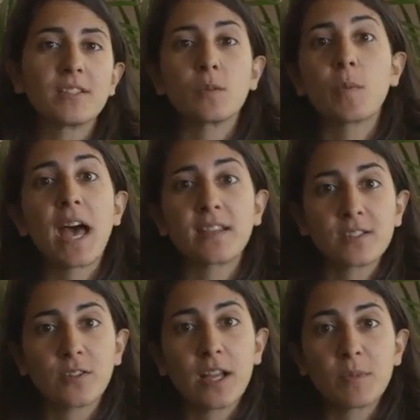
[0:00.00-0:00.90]
to
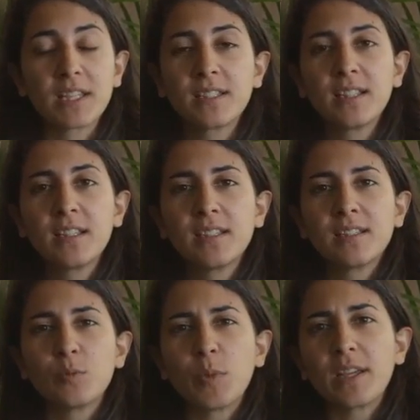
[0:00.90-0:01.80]
past climate.
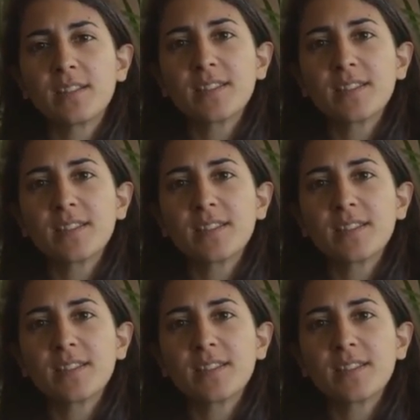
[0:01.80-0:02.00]
But